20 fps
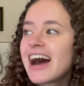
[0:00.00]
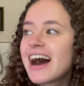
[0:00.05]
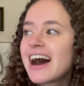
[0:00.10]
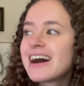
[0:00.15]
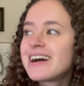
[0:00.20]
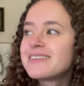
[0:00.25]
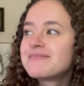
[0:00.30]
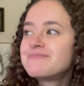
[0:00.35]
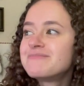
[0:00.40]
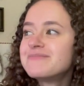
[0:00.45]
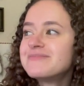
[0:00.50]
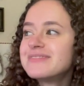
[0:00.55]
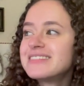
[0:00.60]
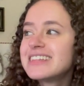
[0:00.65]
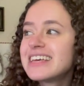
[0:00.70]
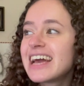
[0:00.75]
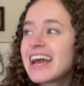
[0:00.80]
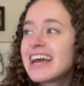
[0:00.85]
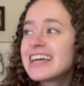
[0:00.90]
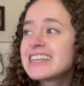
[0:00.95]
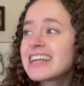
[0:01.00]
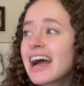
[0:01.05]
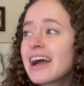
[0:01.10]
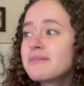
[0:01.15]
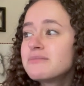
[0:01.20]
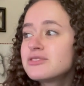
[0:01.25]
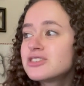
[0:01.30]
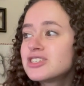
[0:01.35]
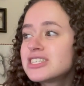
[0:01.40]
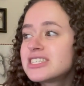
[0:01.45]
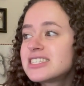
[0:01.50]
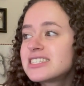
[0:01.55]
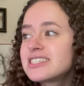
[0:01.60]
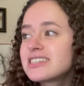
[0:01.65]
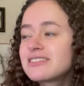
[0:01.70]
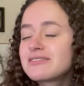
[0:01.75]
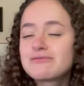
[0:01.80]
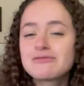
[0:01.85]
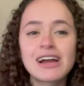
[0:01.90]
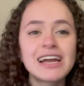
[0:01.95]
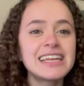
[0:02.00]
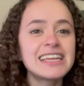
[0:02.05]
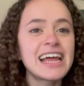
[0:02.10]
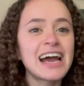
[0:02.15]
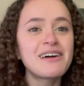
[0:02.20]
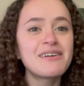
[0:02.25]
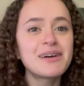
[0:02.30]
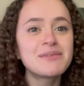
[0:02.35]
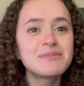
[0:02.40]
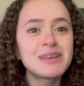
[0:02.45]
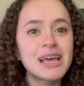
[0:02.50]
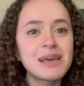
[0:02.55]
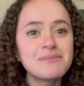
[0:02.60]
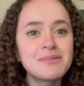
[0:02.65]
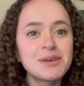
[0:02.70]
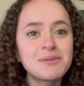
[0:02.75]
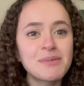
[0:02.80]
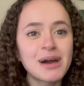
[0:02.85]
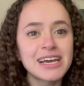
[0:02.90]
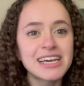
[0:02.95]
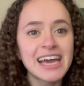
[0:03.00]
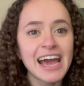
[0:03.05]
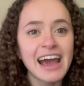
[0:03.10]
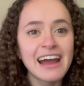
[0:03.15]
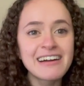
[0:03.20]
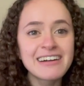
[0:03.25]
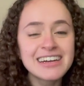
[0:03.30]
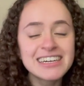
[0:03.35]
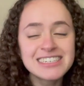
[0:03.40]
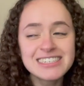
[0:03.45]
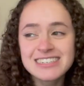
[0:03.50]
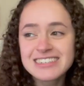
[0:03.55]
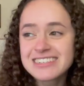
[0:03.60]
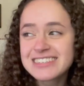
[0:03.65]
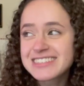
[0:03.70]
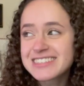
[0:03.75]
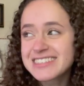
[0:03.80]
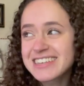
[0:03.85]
Um, and I'm just, right now I'm naming my characters.